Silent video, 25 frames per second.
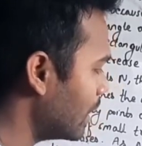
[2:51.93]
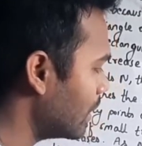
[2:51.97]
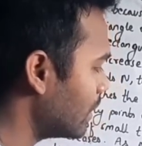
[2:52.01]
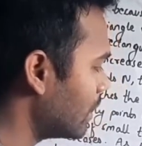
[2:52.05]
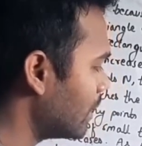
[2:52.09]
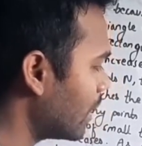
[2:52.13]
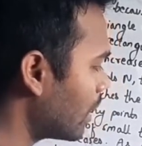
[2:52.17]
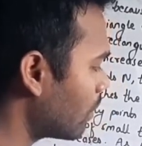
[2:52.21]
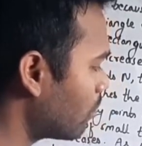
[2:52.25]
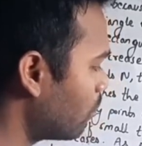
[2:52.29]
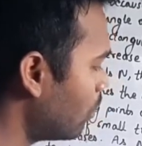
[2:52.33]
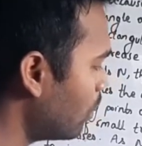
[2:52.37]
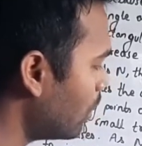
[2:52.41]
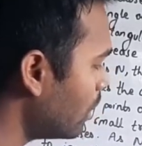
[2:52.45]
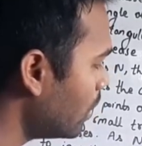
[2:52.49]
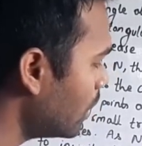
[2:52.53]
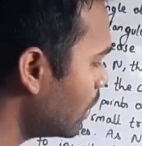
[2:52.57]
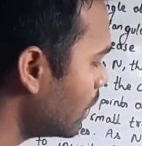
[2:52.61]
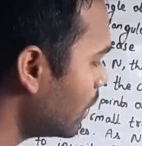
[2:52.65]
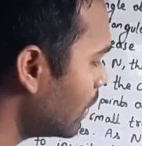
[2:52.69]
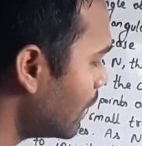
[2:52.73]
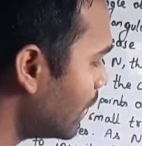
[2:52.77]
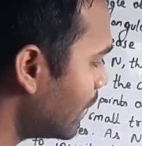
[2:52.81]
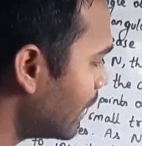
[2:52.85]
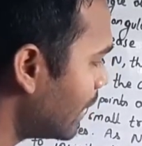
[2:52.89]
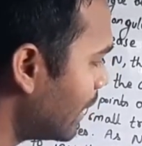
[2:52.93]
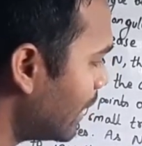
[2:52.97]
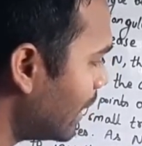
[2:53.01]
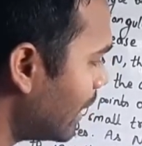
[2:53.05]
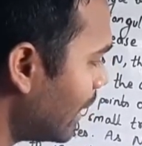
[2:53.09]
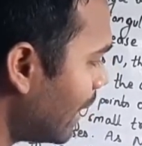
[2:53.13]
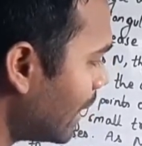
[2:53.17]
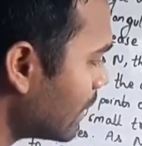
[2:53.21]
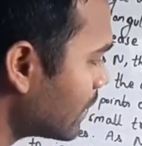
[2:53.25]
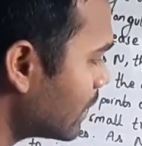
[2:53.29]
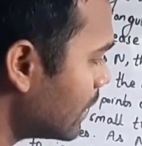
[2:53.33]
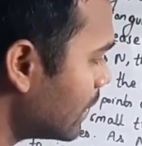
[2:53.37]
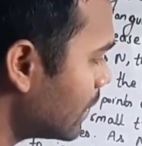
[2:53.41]
Therefore del
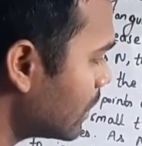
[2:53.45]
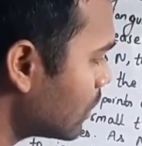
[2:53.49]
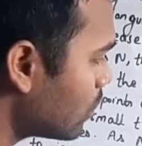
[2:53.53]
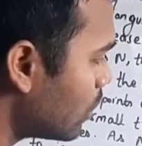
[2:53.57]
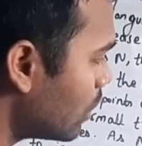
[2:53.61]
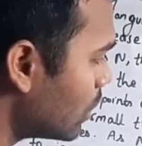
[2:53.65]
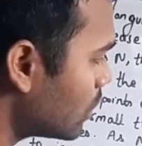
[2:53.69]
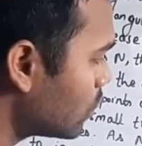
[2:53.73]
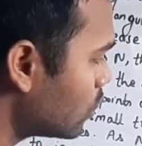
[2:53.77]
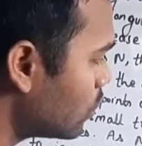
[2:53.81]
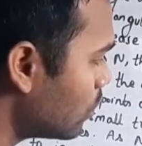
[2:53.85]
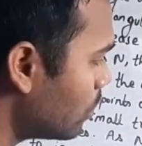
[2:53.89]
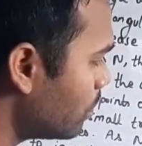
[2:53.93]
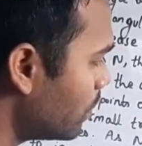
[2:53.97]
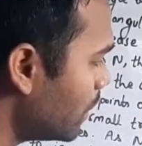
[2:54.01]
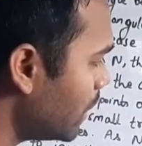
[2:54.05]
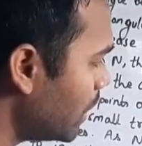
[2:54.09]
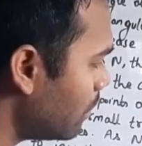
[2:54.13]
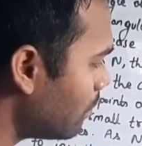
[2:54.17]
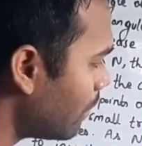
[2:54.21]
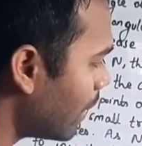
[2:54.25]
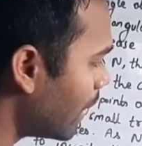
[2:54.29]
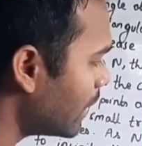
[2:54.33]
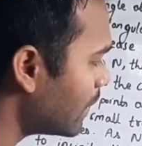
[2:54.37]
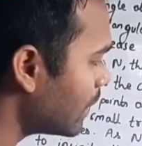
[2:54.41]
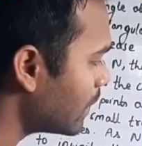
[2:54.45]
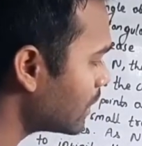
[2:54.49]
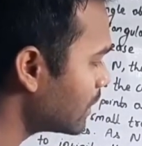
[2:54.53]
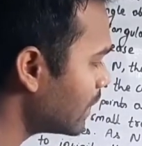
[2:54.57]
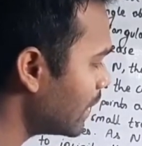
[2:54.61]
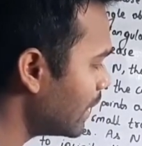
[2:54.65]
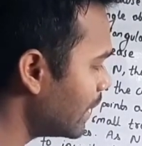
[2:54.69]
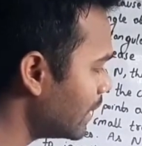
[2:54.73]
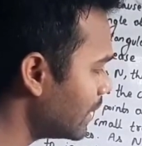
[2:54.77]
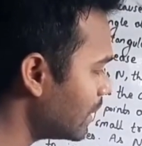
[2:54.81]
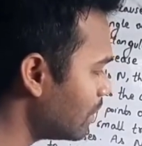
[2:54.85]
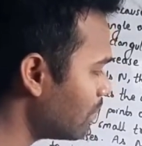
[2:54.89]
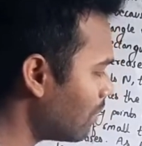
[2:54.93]
x is equals to B minus
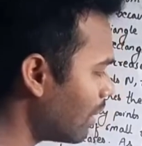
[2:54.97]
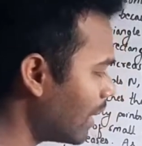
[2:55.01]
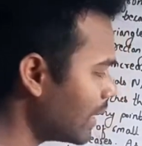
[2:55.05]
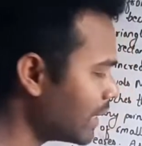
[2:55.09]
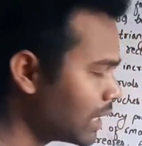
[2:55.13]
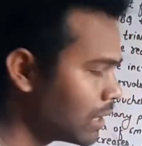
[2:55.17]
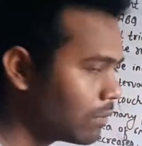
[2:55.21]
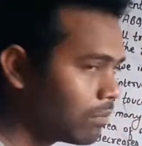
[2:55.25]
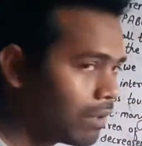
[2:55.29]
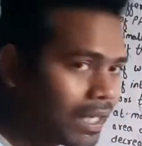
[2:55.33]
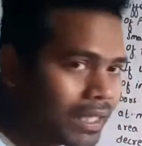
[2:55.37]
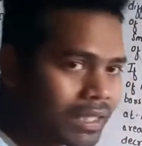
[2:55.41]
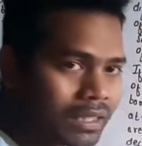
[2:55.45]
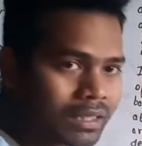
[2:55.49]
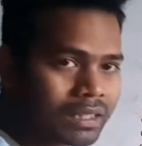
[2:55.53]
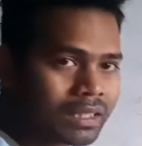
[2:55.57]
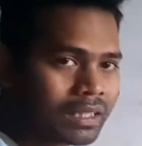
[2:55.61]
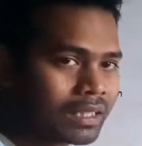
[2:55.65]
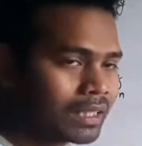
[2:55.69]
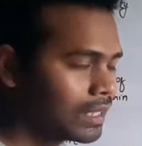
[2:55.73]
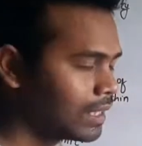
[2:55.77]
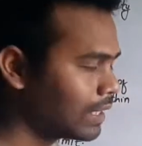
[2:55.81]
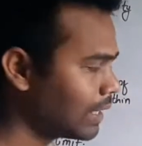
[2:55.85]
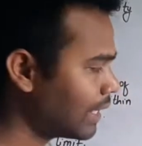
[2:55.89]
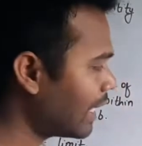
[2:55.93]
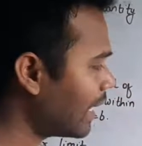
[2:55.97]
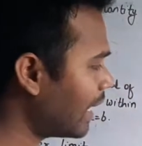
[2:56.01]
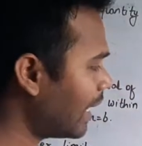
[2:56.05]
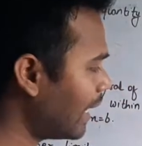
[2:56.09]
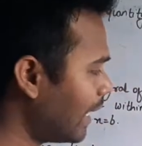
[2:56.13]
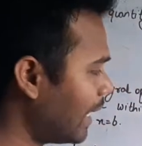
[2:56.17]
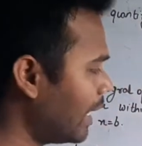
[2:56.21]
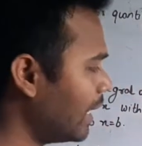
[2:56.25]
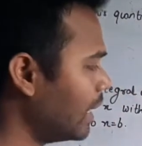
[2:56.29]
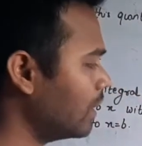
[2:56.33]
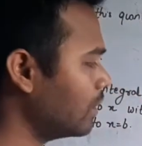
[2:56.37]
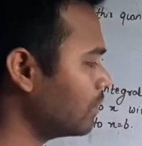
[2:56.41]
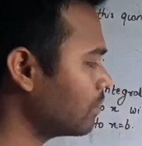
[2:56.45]
A divided by
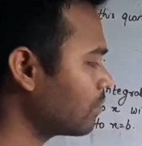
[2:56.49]
n.